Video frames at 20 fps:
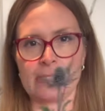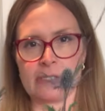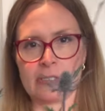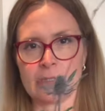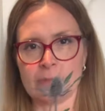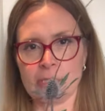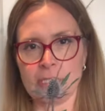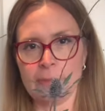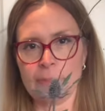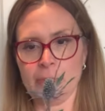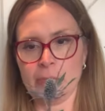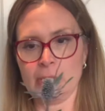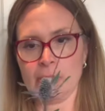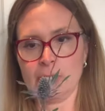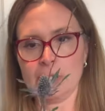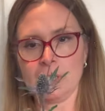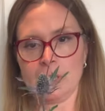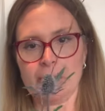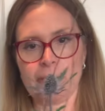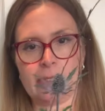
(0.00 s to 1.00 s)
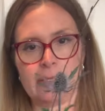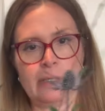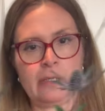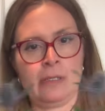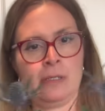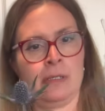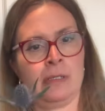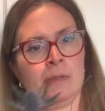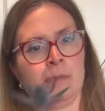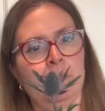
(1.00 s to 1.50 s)
So I'm going to put another
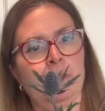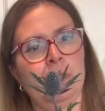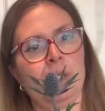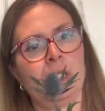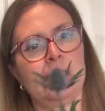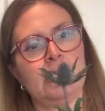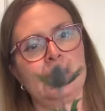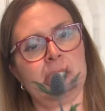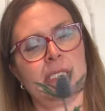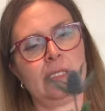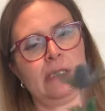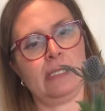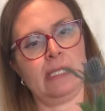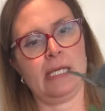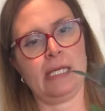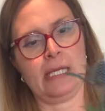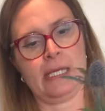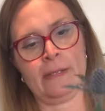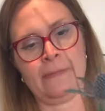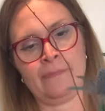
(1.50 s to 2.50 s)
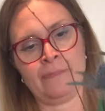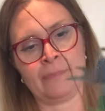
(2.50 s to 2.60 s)
piece in there,